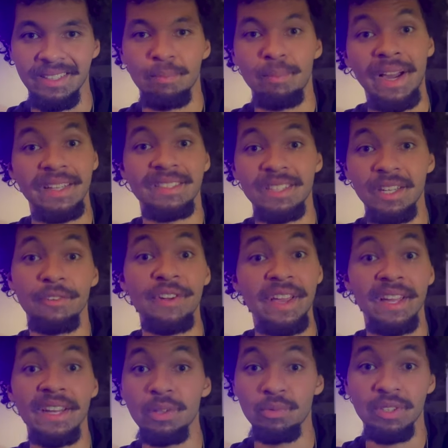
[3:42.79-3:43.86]
myself
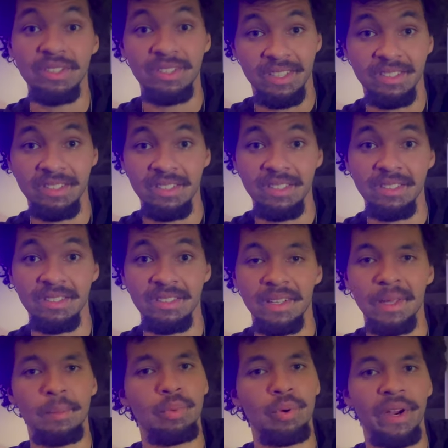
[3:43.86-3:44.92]
hitting resistance
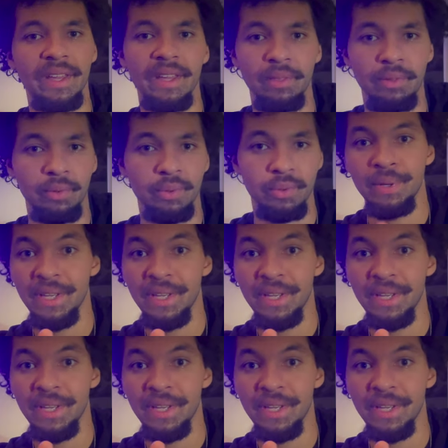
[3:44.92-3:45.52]
and breaking through.